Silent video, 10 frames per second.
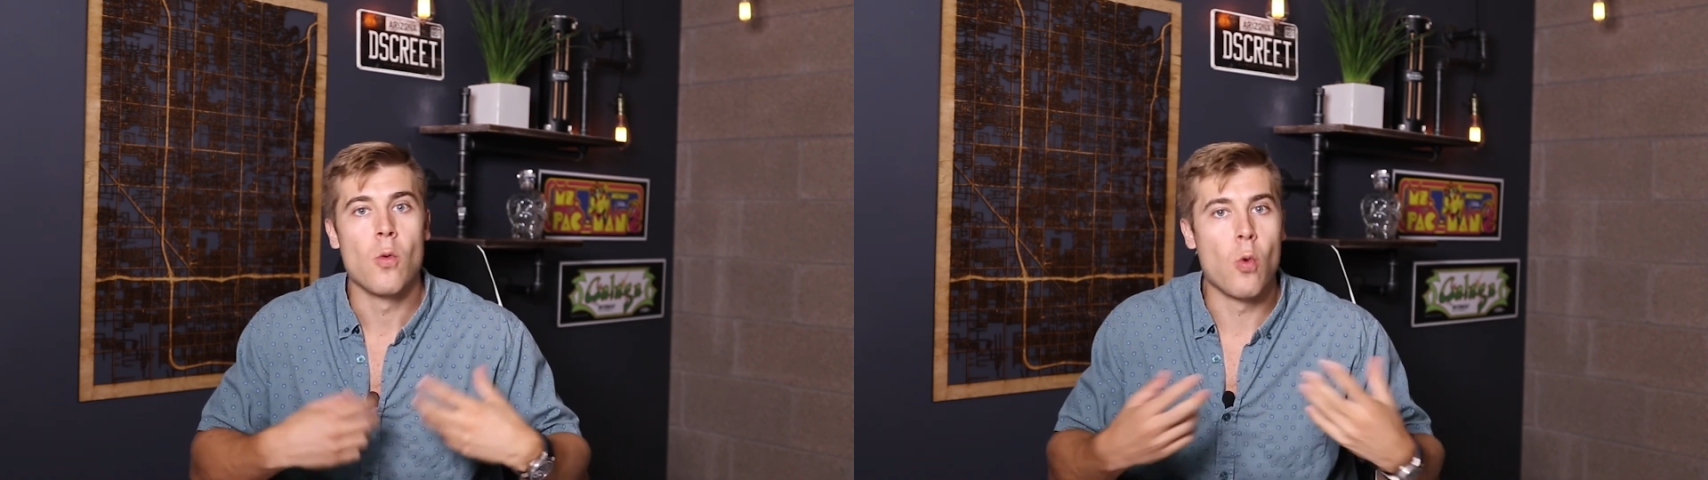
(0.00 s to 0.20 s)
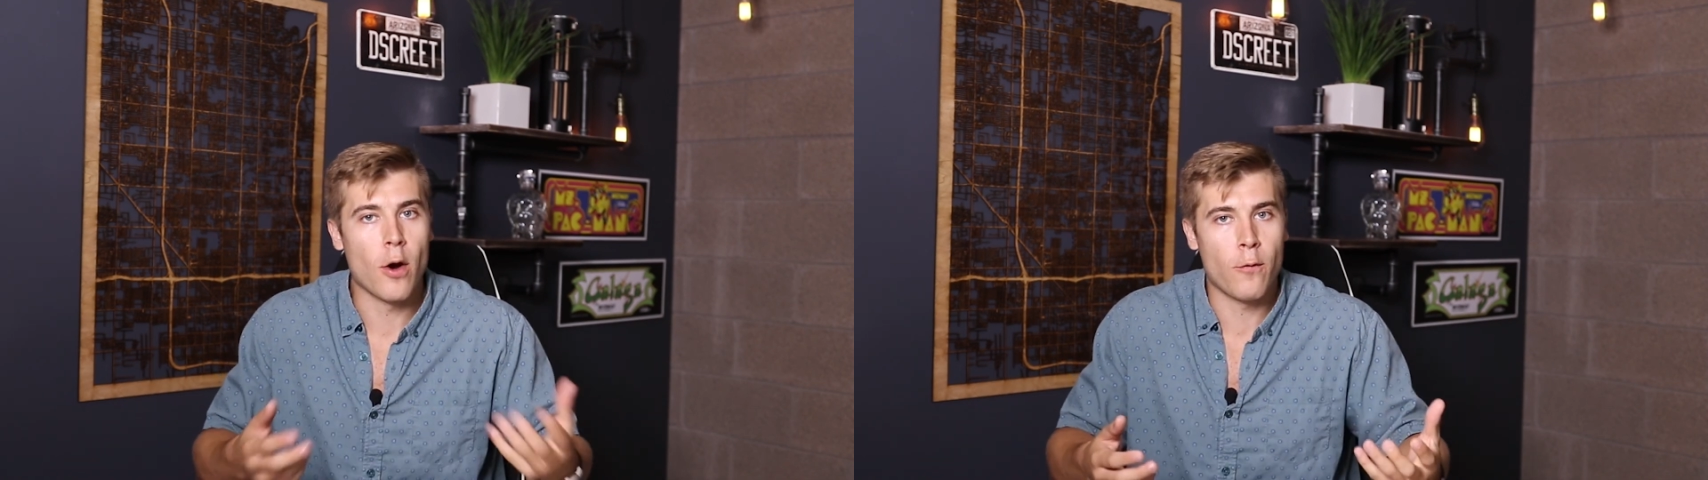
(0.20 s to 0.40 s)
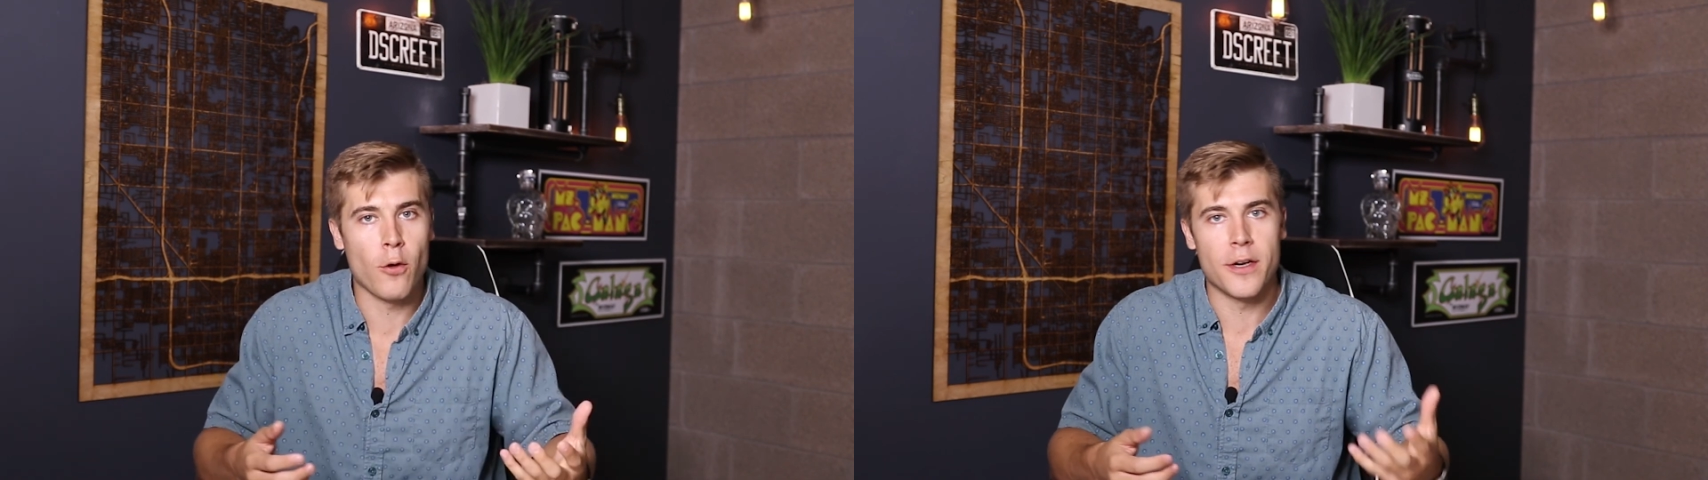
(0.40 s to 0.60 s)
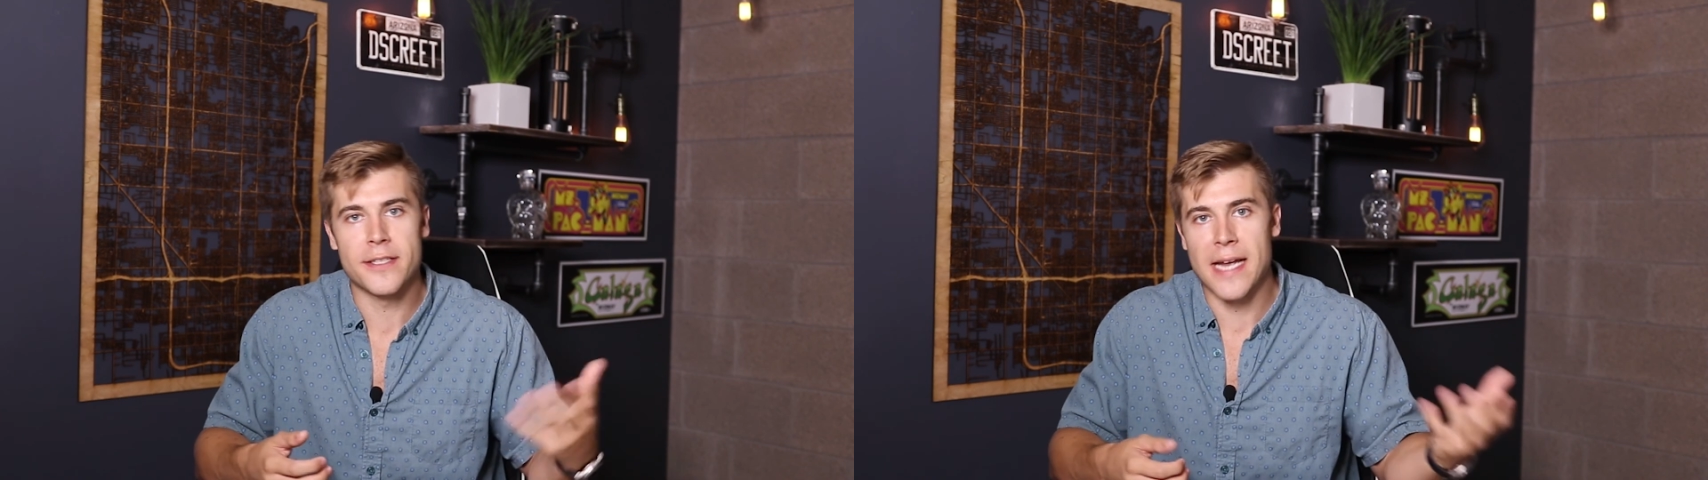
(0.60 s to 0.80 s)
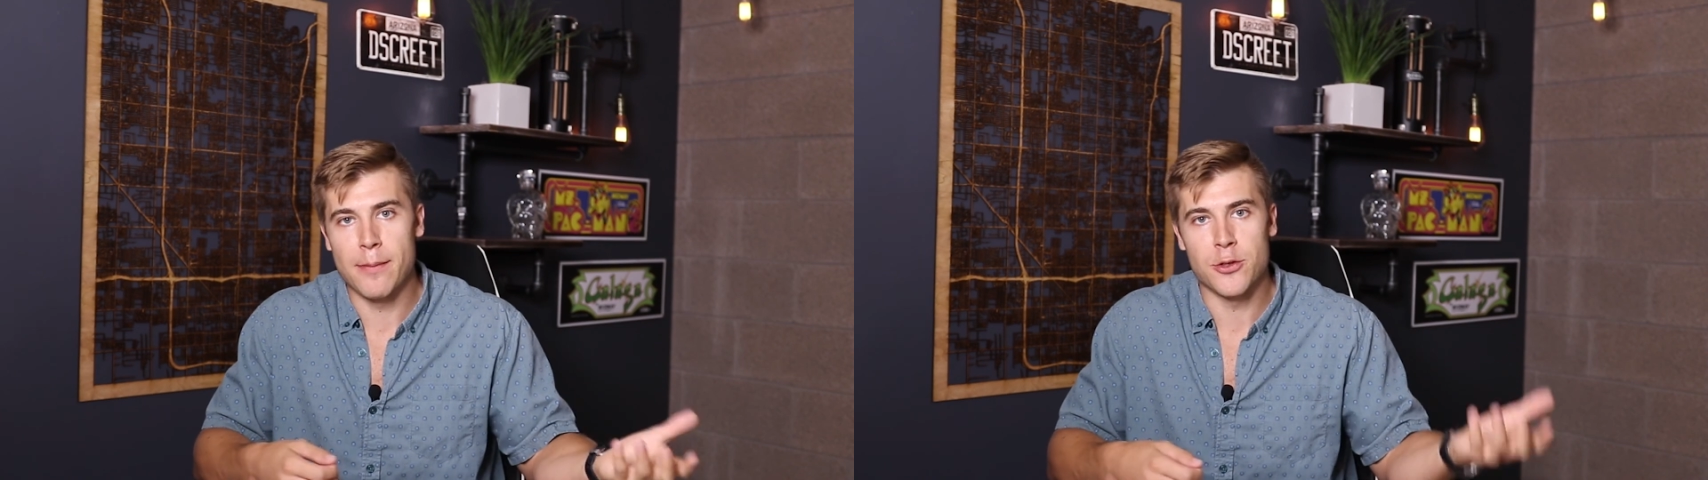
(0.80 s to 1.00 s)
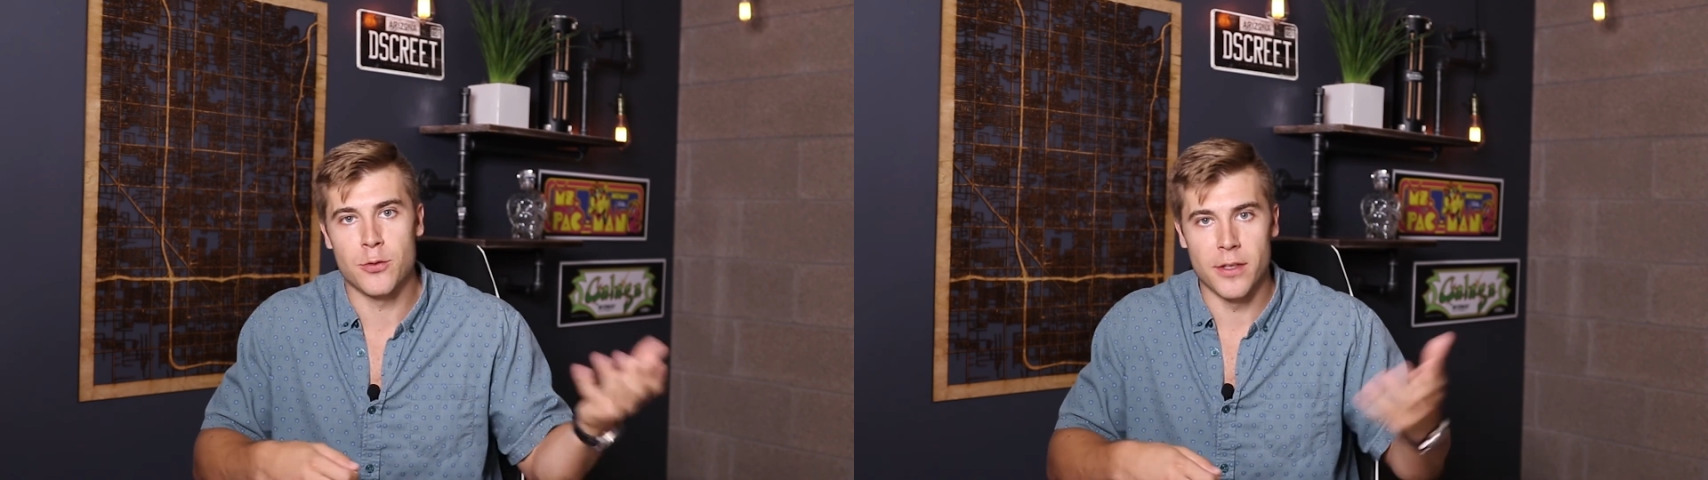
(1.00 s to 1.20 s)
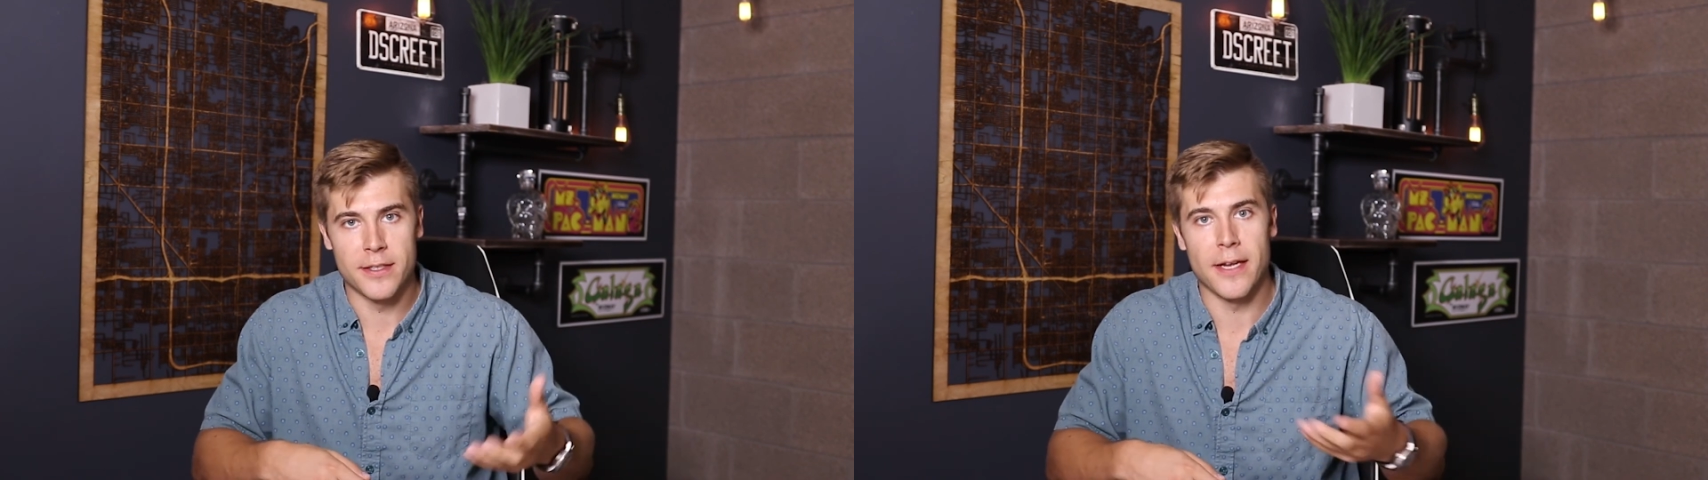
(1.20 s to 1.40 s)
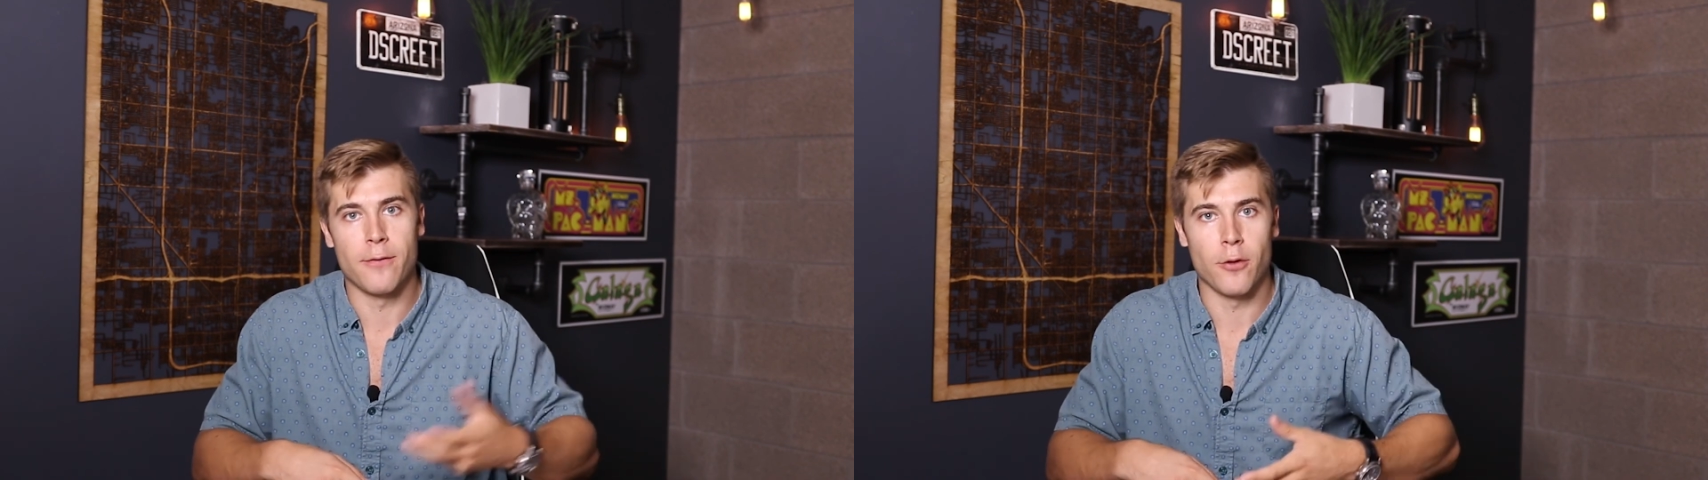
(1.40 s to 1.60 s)
work for an established real
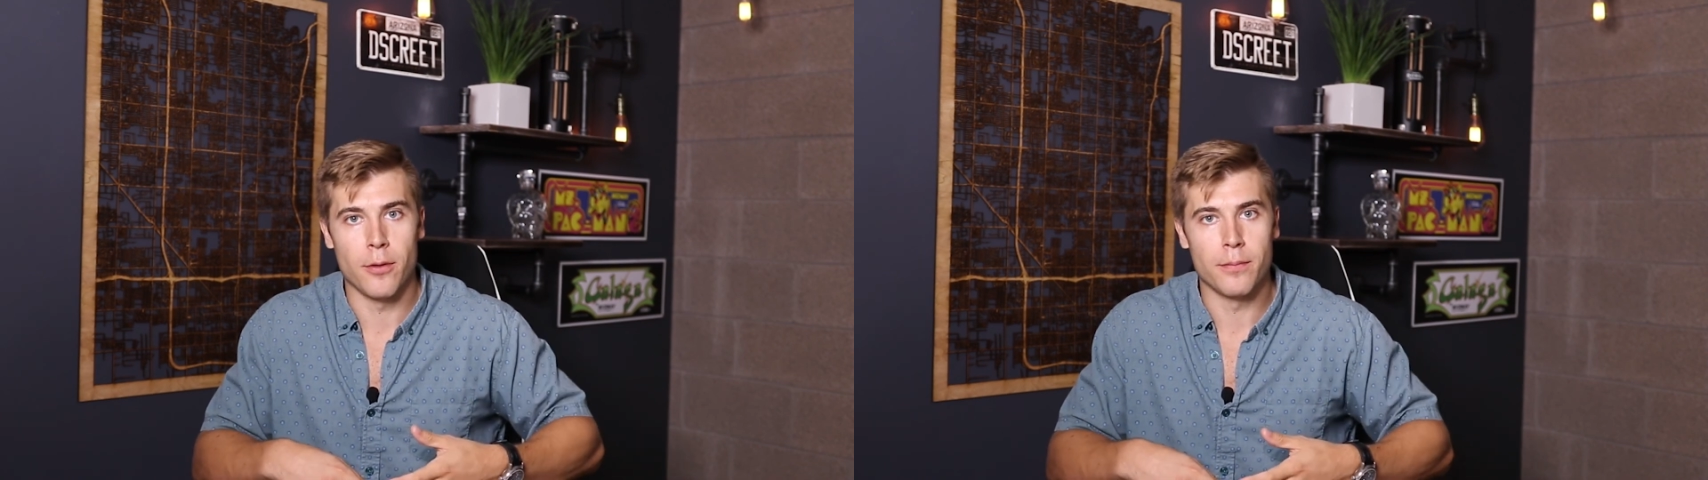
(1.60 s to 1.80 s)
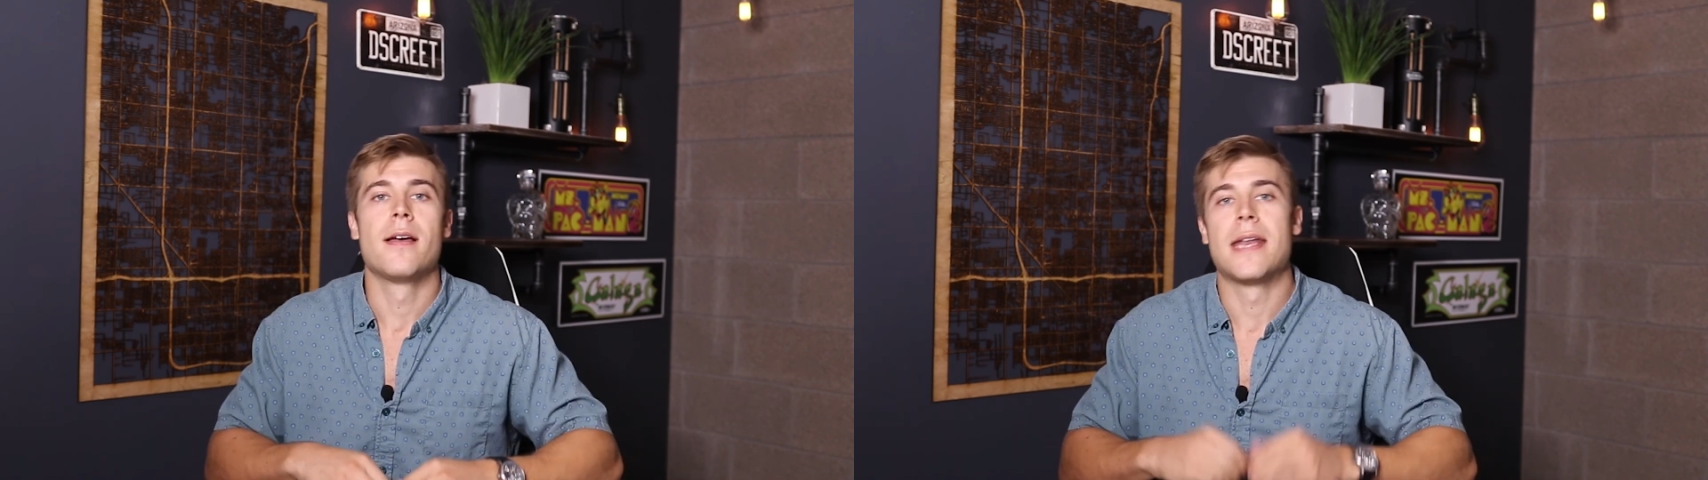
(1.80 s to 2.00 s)
estate firm.